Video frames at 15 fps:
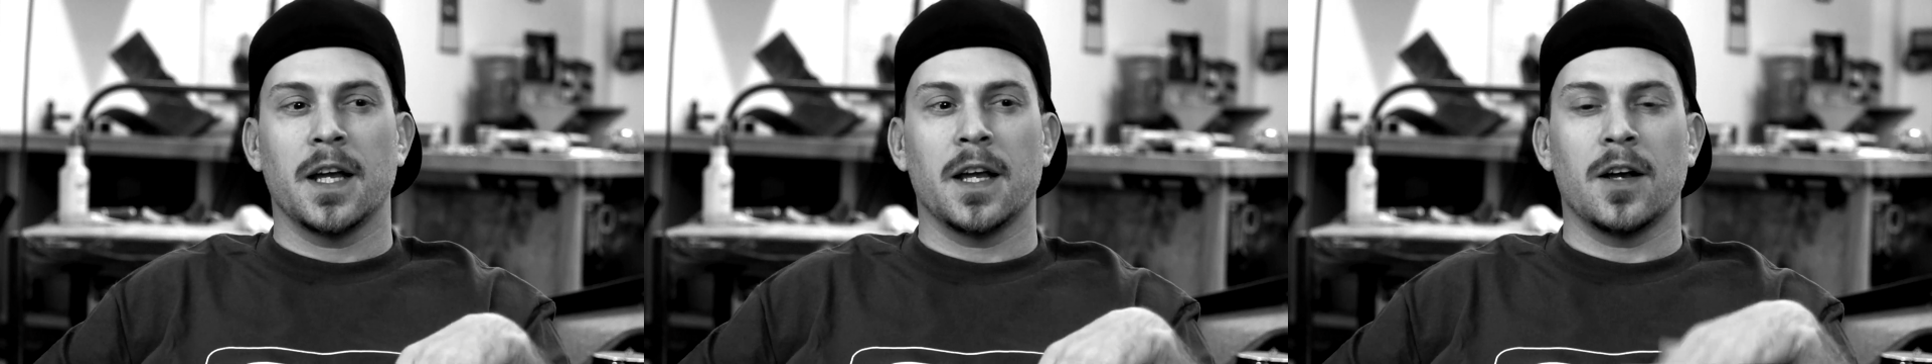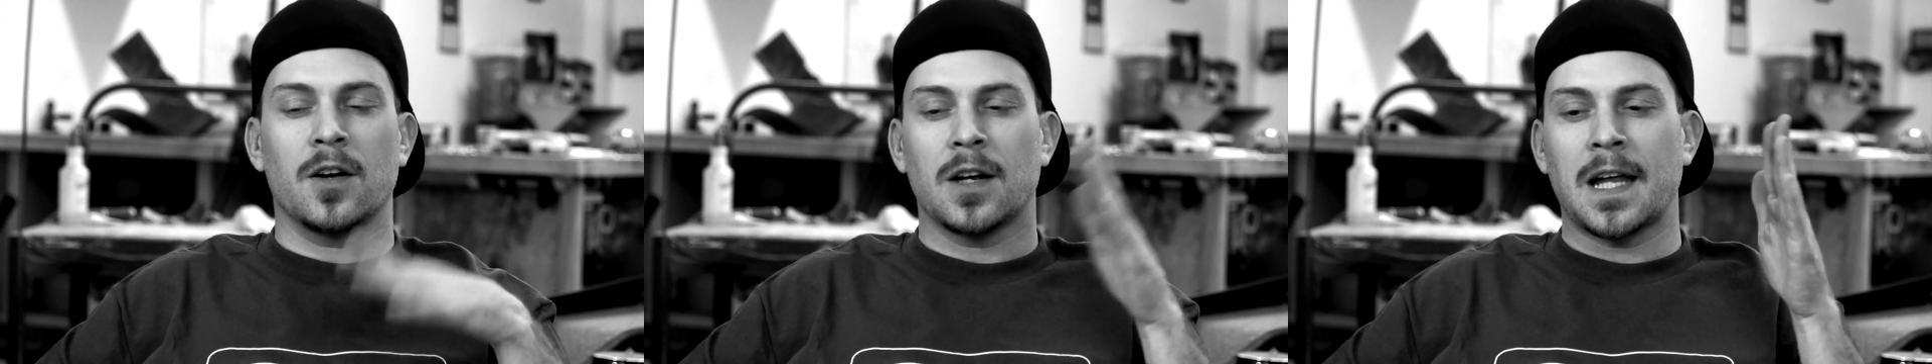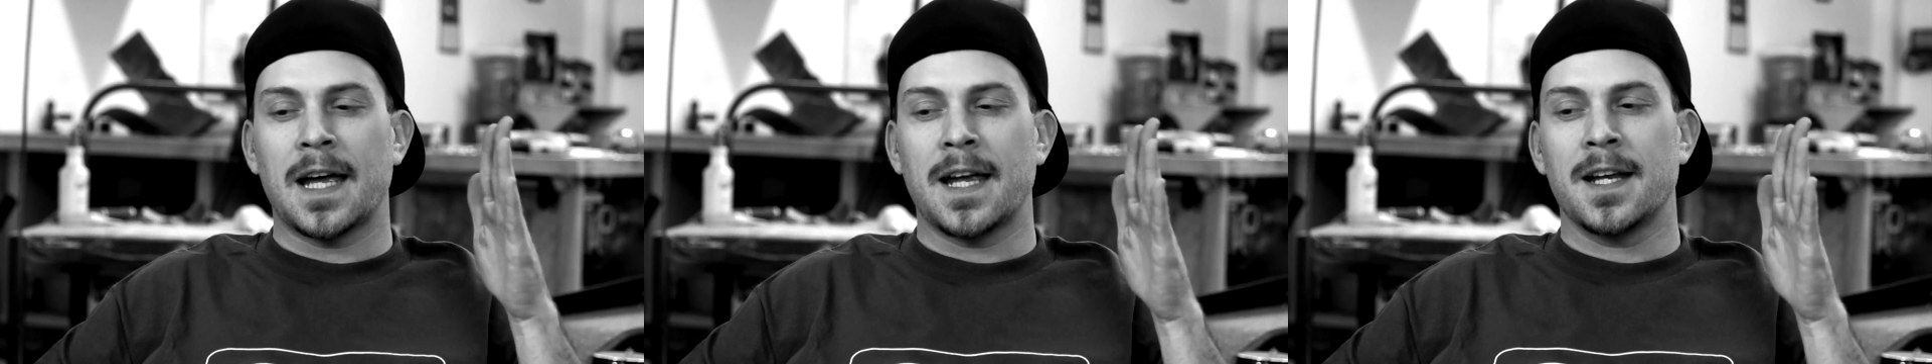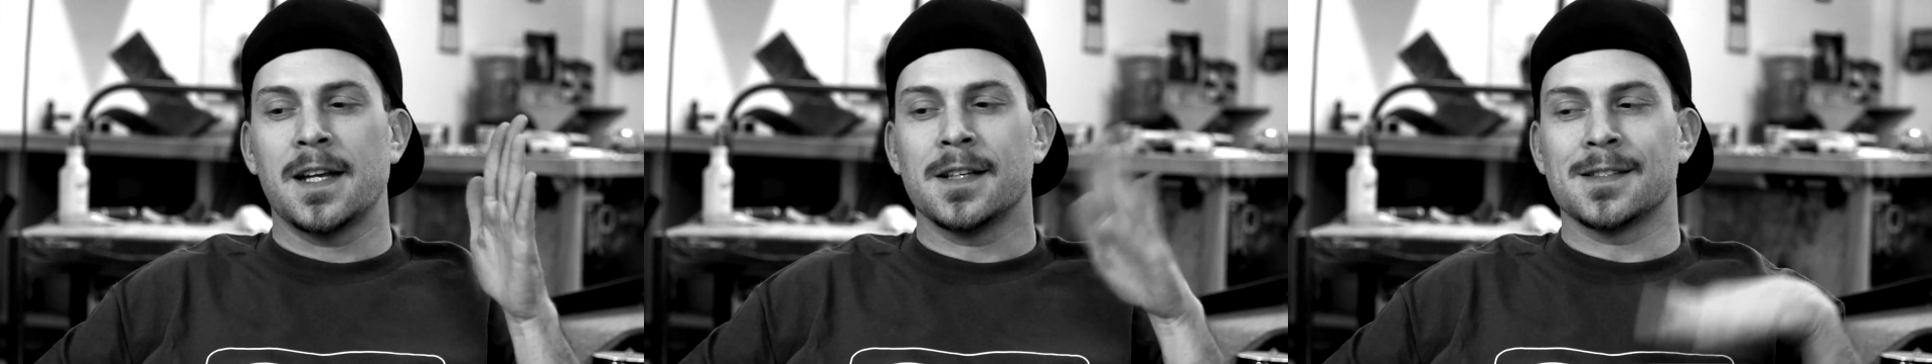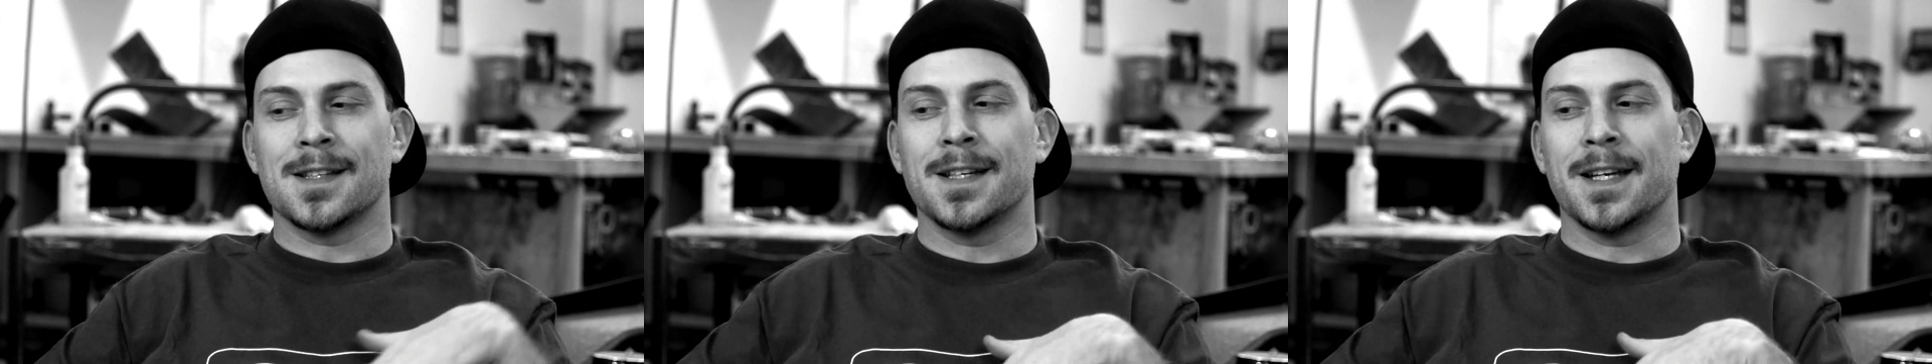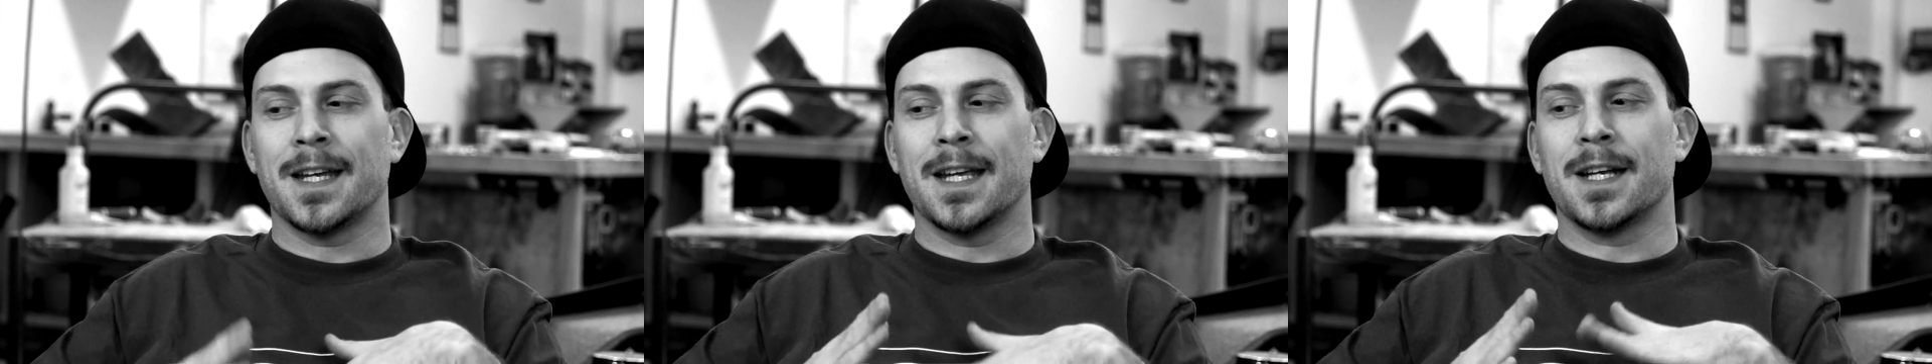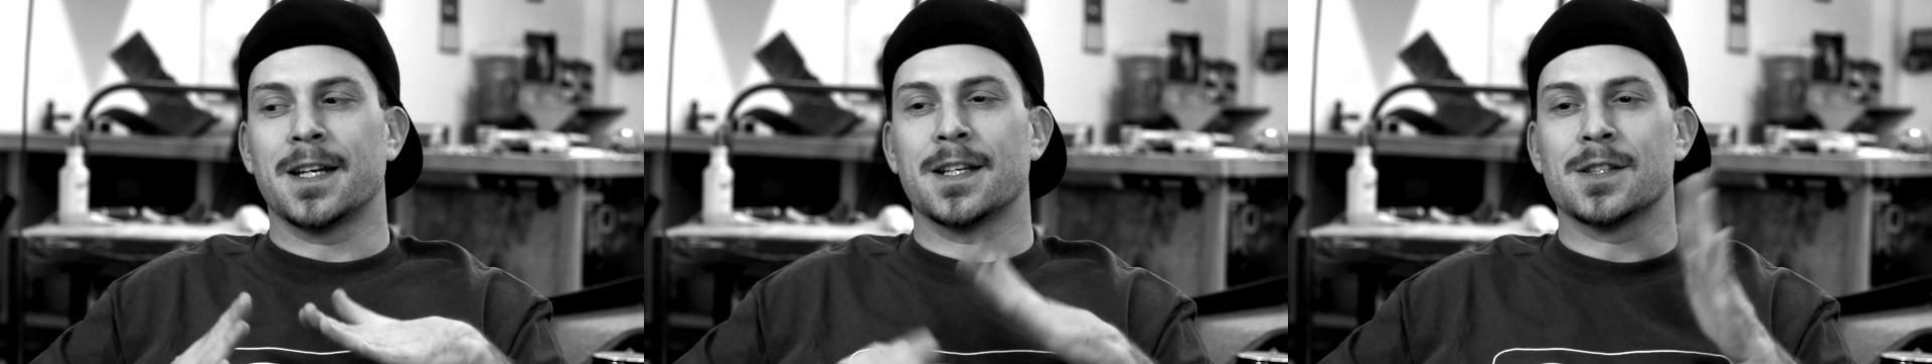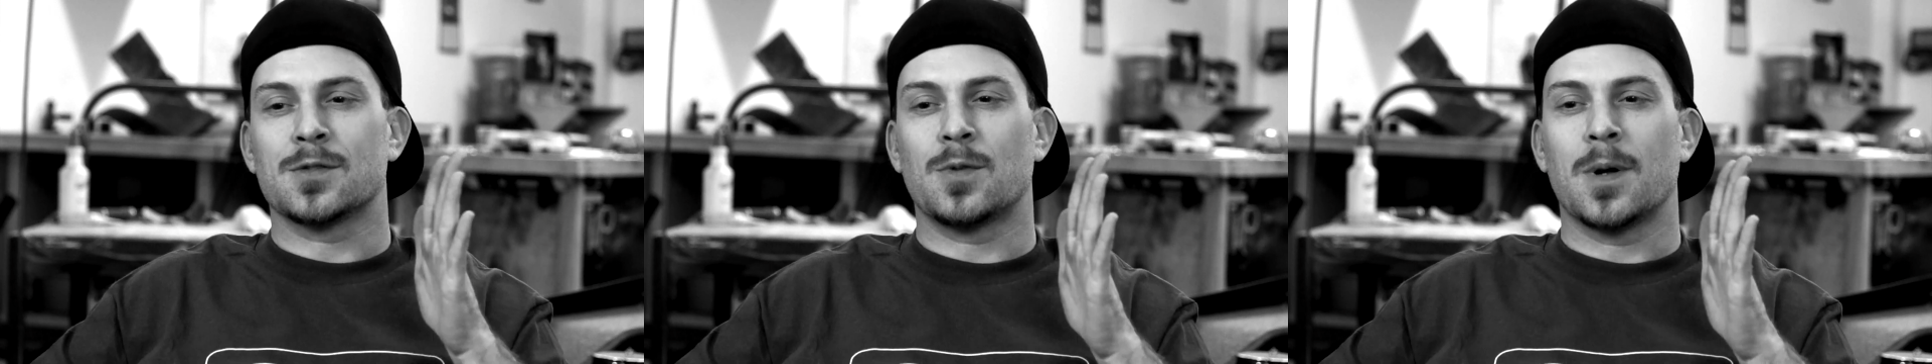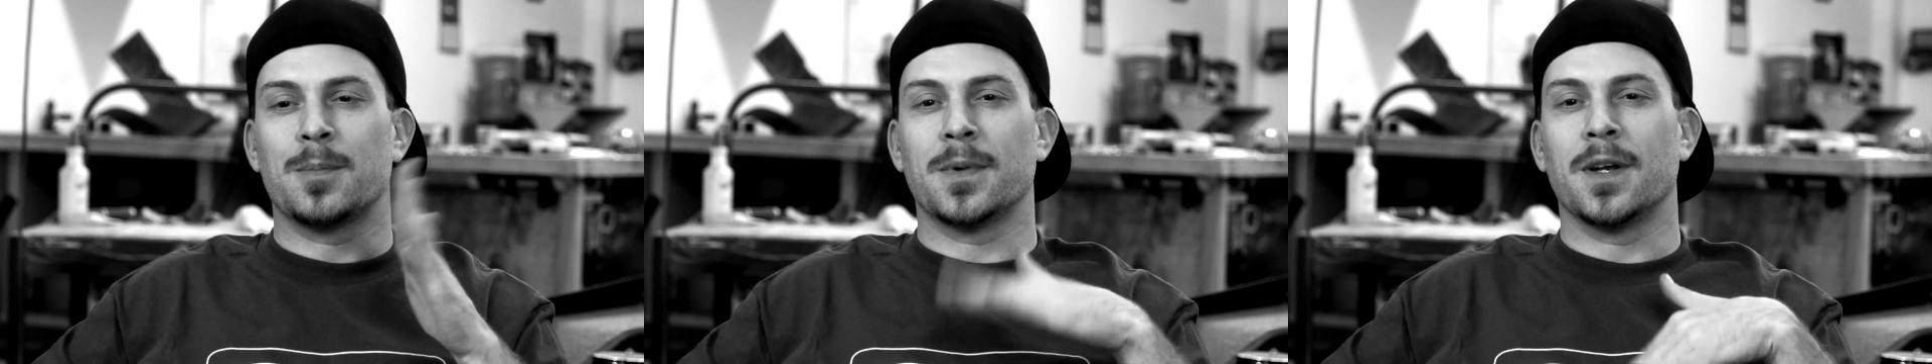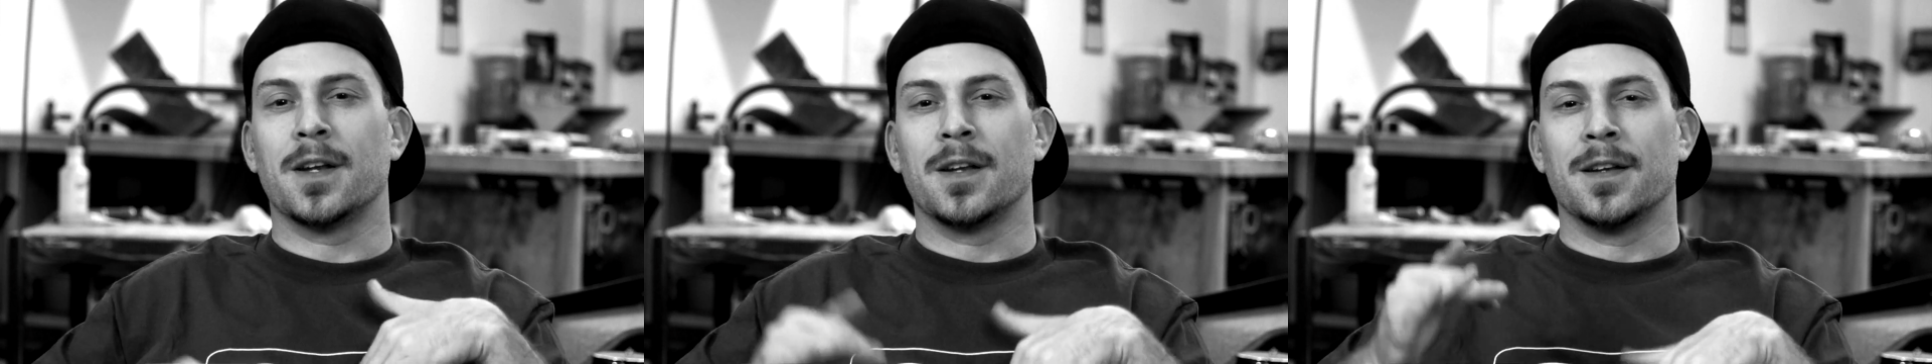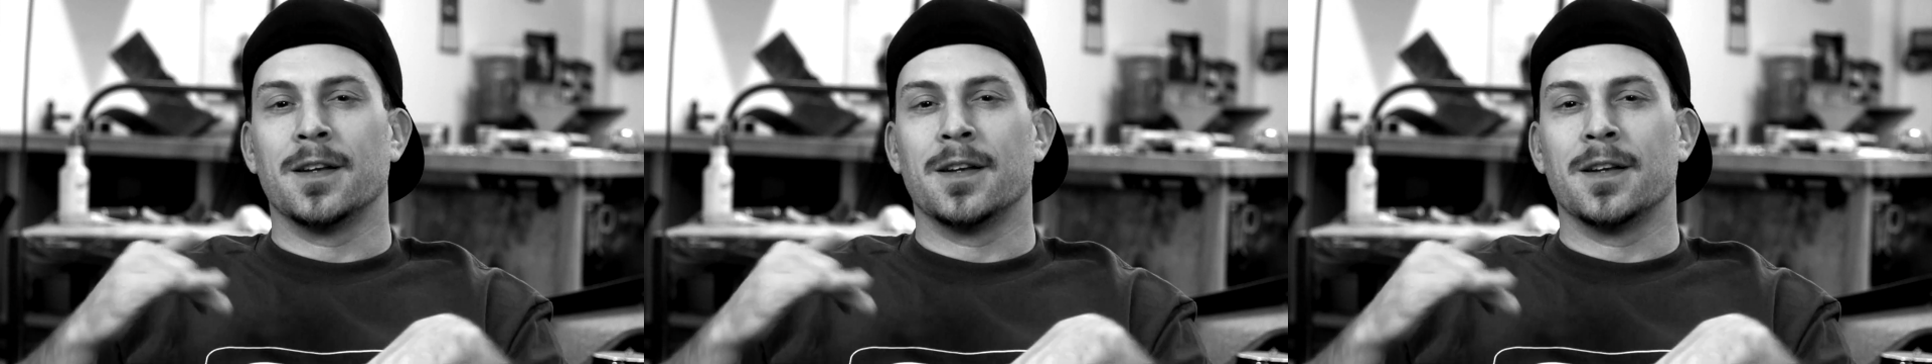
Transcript: your light is going to get disrupted.